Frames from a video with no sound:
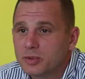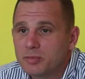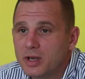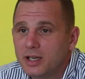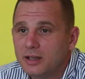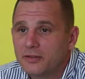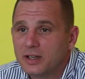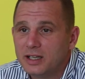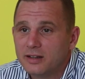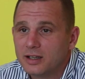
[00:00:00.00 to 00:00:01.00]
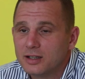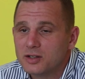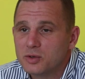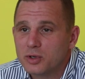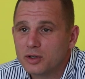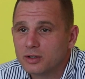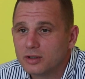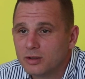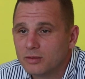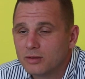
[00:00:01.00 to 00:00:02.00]
up as many fiddly things as we
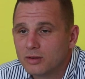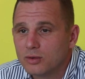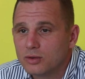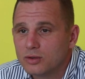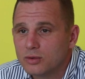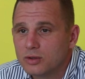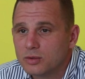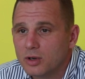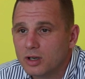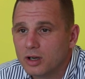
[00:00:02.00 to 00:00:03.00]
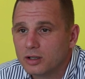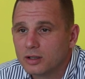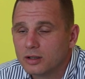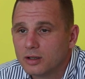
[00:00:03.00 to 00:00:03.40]
could that I thought the students might like.